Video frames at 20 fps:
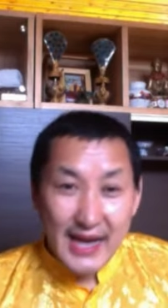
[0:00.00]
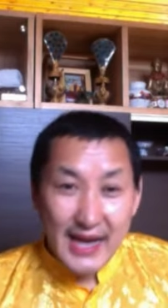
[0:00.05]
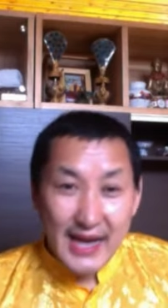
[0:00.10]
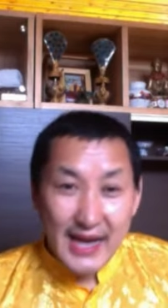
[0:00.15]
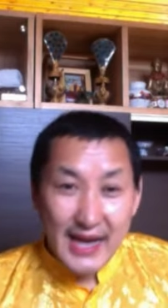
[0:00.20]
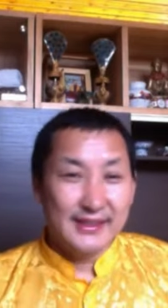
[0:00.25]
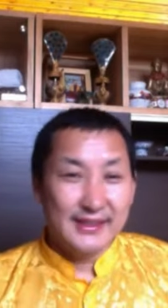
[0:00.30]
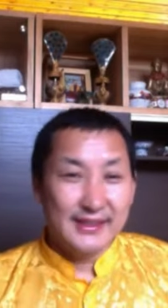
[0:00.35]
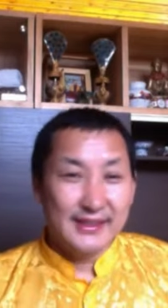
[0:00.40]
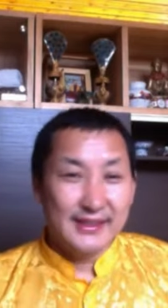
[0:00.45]

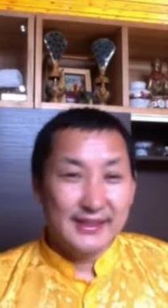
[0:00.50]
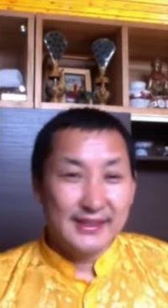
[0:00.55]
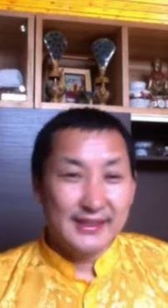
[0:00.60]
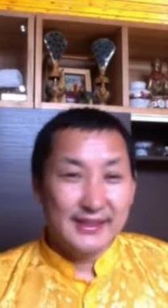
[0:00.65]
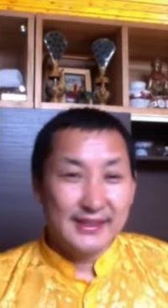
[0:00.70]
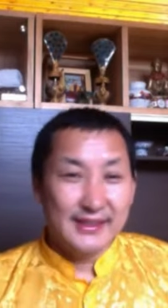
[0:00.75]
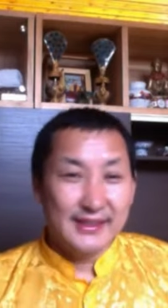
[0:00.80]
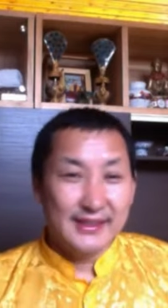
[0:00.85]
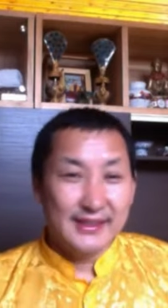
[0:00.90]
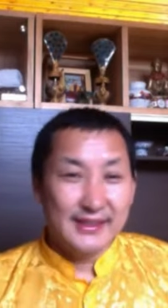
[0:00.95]
I'm
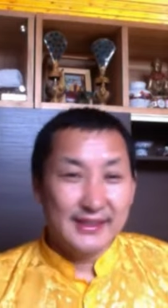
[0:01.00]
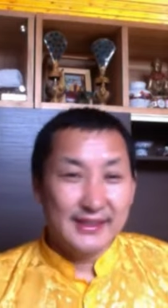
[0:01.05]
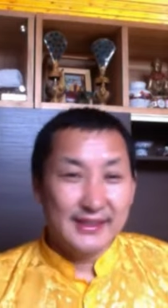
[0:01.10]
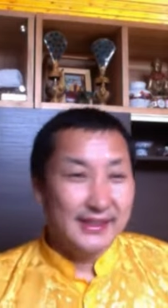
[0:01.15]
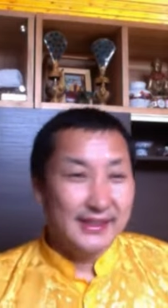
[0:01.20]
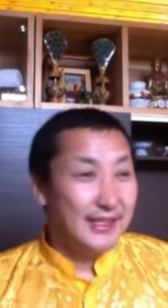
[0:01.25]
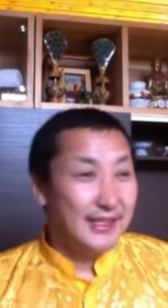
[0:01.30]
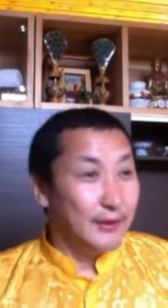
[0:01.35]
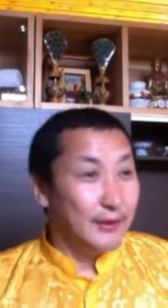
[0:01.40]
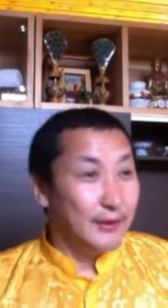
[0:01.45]
saying
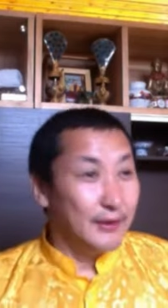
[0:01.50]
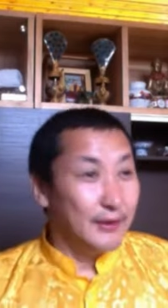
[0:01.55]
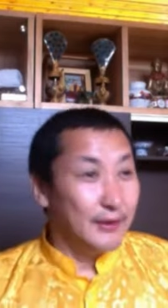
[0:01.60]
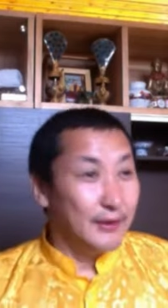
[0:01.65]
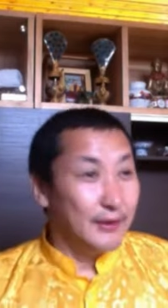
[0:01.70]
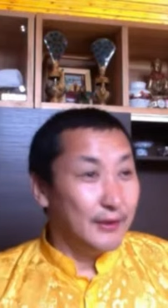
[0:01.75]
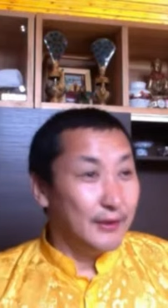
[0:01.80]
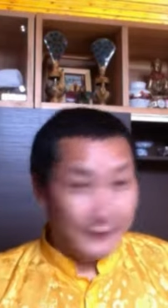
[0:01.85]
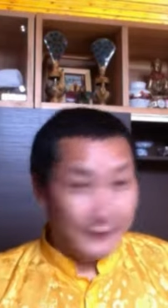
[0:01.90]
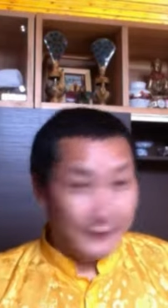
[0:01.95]

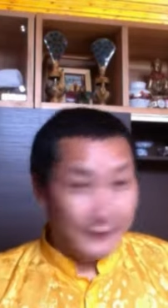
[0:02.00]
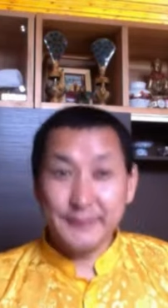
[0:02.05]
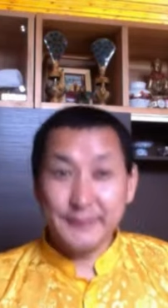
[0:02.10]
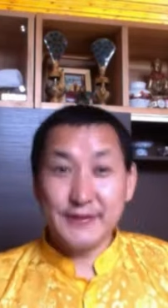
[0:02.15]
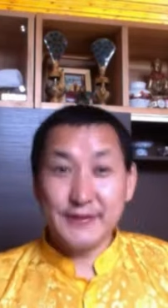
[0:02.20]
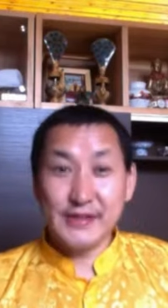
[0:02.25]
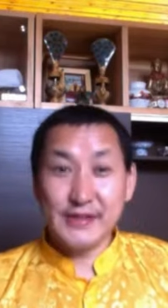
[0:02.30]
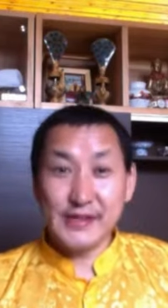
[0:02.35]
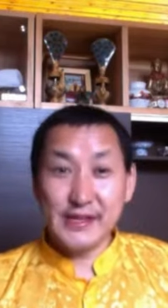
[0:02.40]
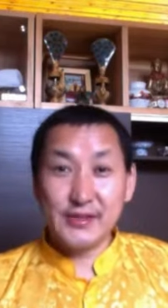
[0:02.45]
I'm
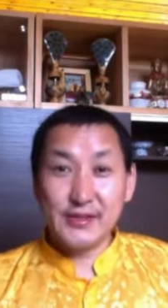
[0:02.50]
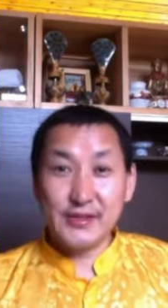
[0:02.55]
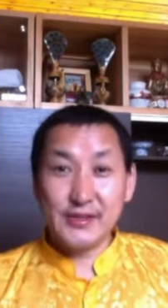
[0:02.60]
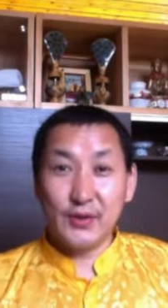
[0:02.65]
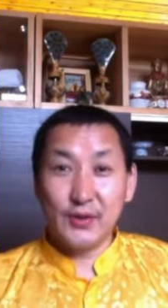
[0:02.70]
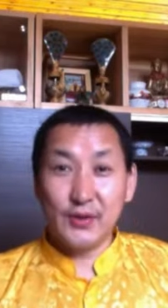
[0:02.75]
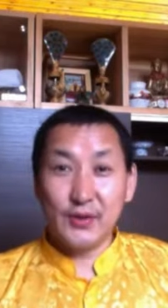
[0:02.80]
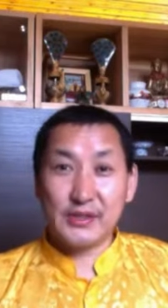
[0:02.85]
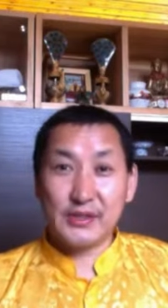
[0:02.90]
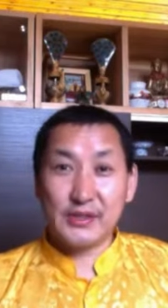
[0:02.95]
50
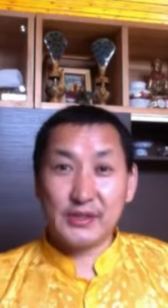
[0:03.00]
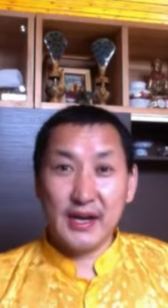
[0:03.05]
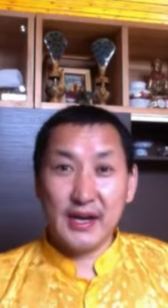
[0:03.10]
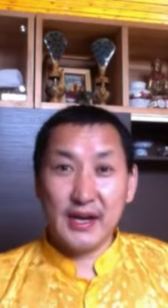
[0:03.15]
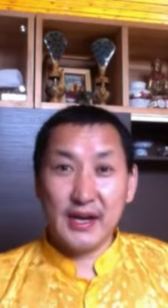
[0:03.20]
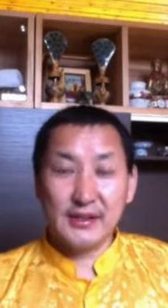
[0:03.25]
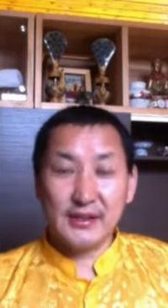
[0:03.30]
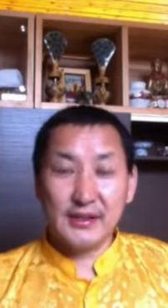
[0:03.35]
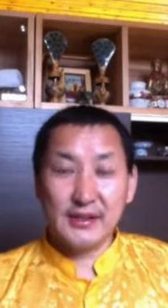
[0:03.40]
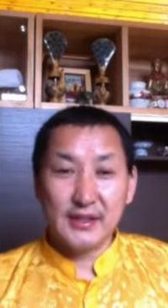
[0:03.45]
years old
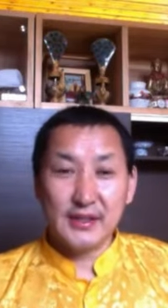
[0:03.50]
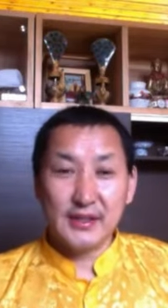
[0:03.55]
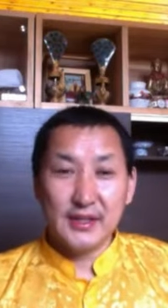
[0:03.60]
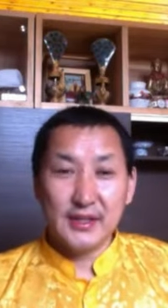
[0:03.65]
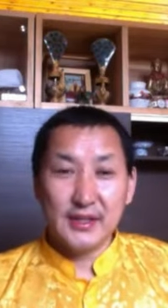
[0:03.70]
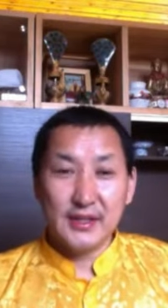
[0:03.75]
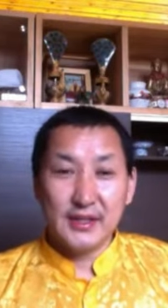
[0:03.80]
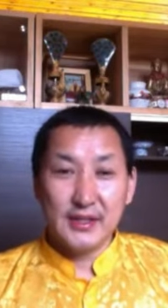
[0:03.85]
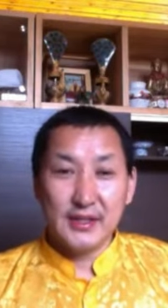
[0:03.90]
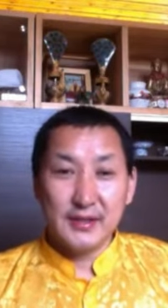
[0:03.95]
guy,
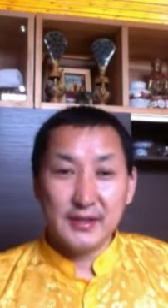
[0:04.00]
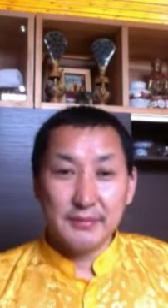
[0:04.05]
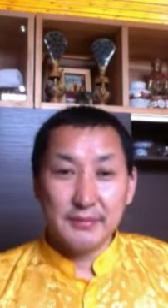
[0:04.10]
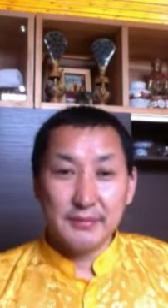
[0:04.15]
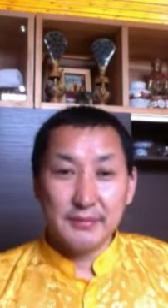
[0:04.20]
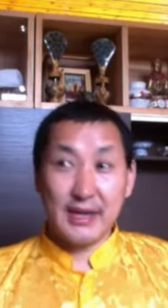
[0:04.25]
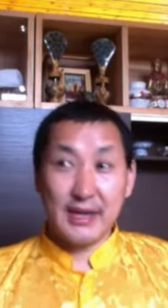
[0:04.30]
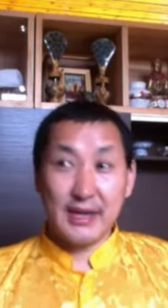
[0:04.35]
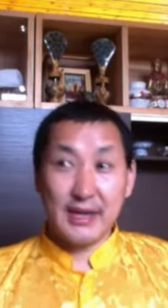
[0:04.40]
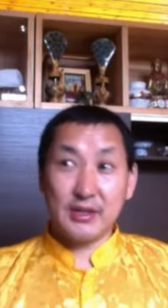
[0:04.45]

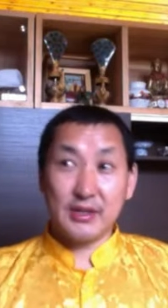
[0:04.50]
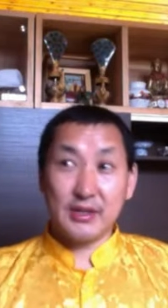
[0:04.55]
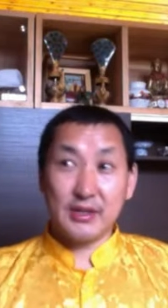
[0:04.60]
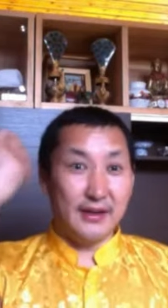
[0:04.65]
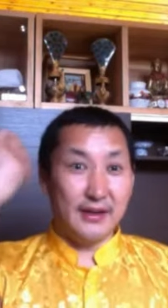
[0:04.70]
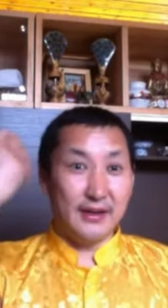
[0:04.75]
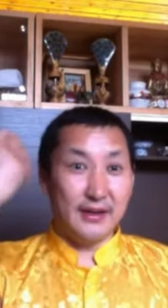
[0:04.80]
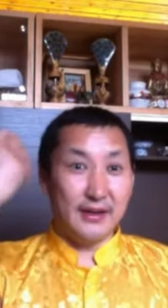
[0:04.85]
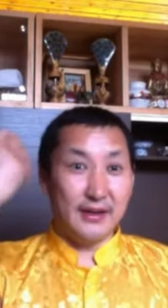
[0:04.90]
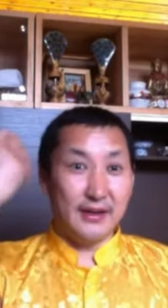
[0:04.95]
but I'm
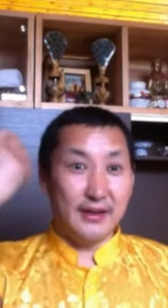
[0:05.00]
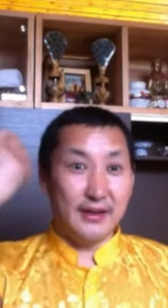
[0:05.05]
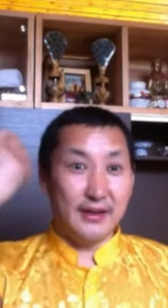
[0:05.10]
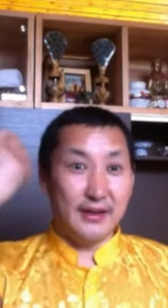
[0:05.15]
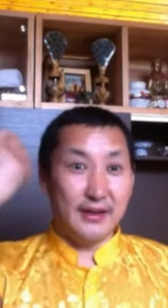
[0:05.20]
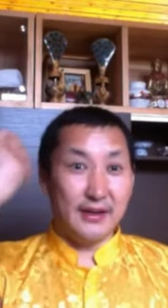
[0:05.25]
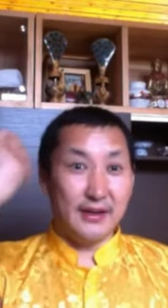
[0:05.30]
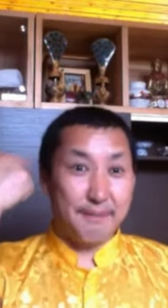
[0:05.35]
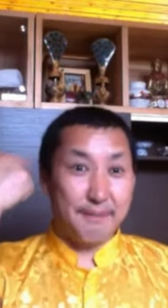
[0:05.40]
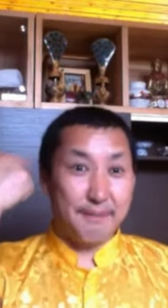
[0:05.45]

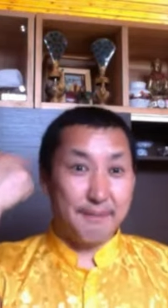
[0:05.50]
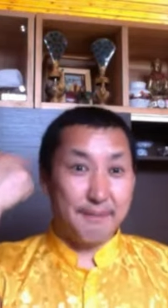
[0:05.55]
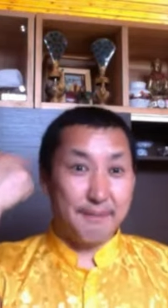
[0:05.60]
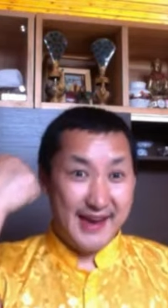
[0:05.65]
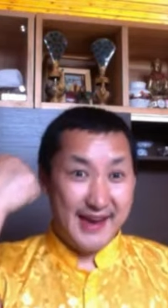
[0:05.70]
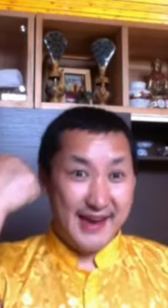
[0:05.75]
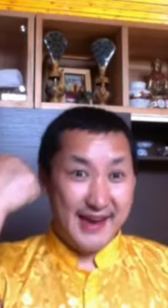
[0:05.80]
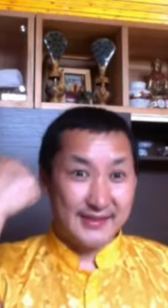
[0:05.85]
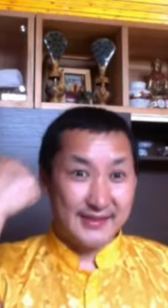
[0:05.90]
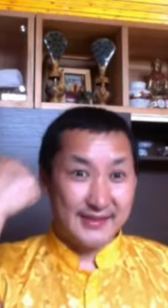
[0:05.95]
concerned on the
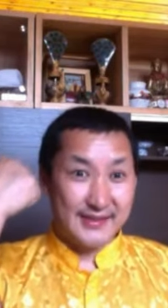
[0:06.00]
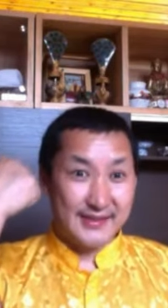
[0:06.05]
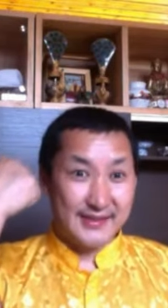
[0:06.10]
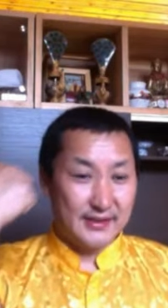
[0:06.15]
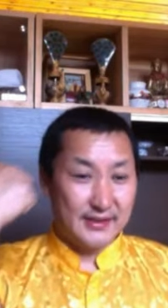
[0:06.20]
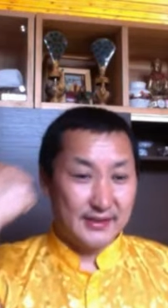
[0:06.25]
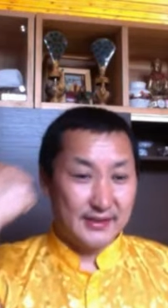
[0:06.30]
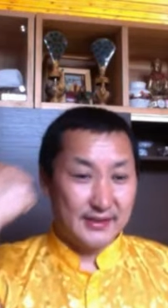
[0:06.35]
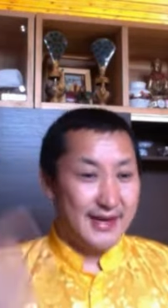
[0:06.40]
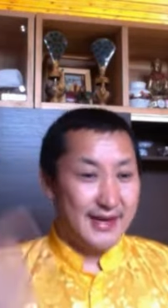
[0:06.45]

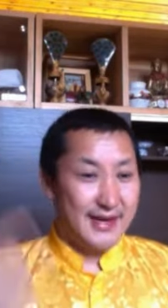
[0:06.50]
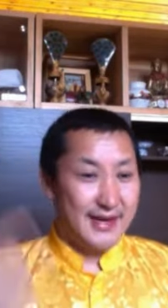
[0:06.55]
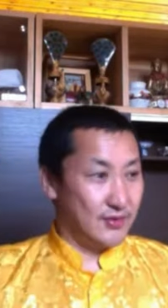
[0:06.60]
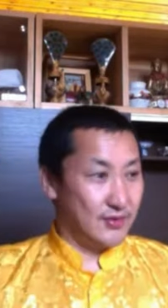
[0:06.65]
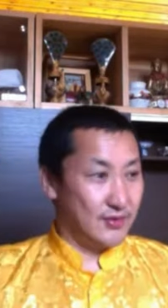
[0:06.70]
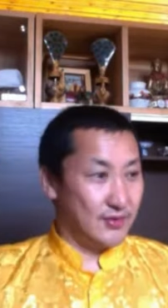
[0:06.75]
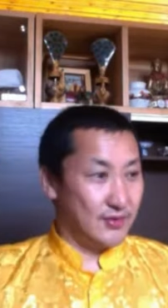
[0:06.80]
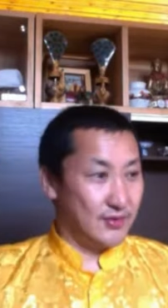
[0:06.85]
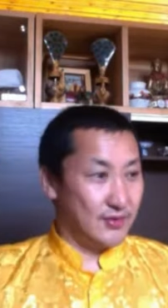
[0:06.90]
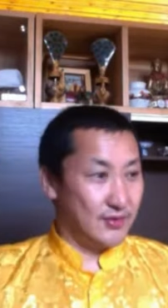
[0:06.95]
past. I
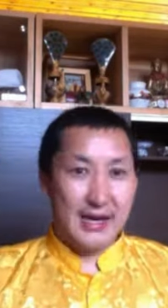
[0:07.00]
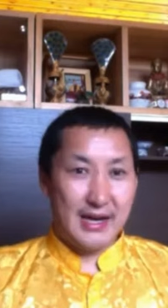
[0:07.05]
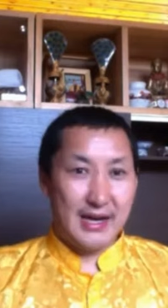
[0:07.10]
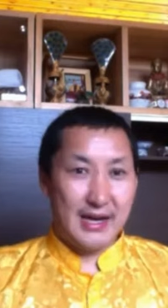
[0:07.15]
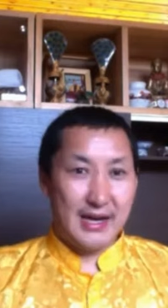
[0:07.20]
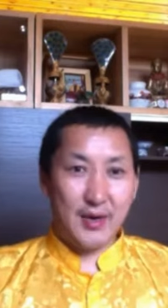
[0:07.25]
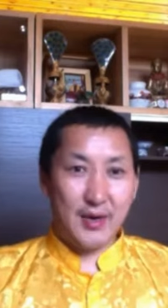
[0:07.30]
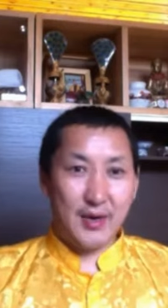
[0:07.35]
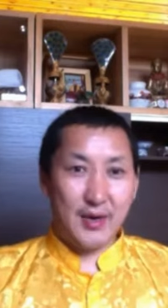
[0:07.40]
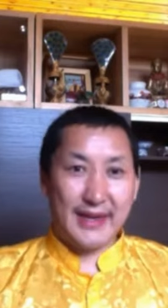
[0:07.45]
don't know
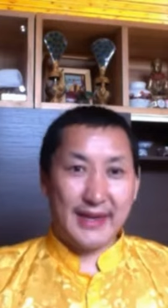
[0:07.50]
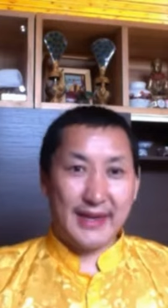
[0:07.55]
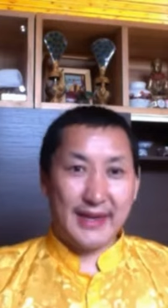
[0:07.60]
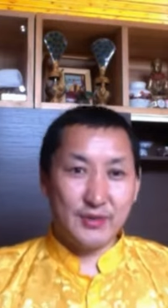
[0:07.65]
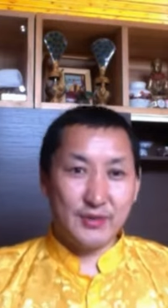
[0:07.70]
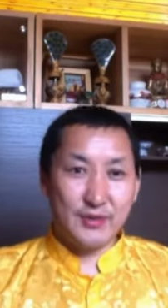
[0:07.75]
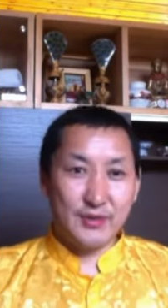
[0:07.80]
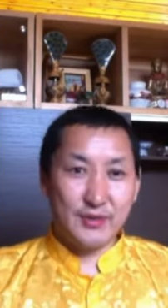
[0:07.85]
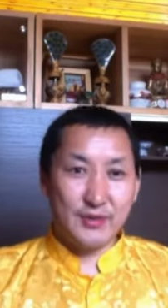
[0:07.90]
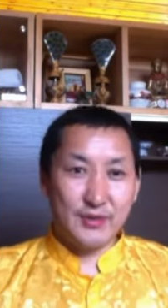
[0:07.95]
how I
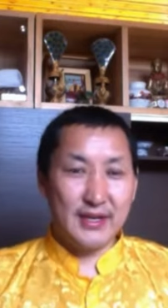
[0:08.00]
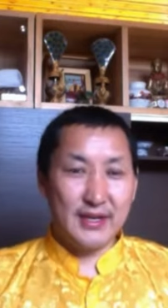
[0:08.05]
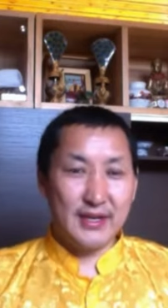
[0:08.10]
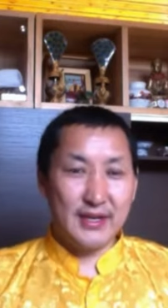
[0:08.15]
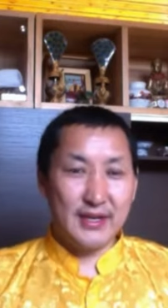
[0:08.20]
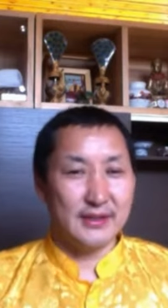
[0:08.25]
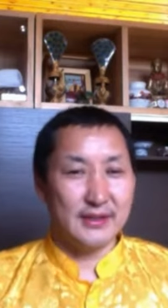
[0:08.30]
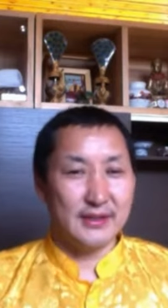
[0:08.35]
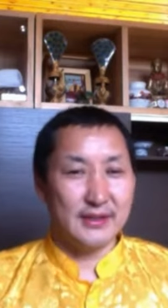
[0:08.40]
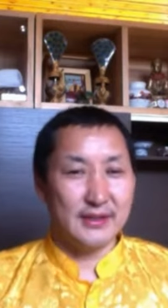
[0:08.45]
came to
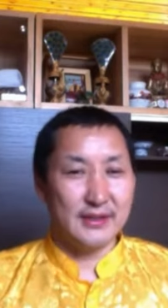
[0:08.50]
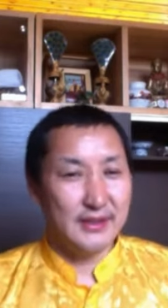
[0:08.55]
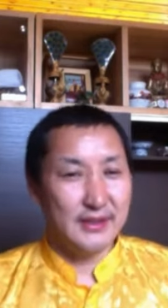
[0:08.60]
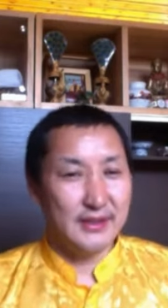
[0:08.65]
here.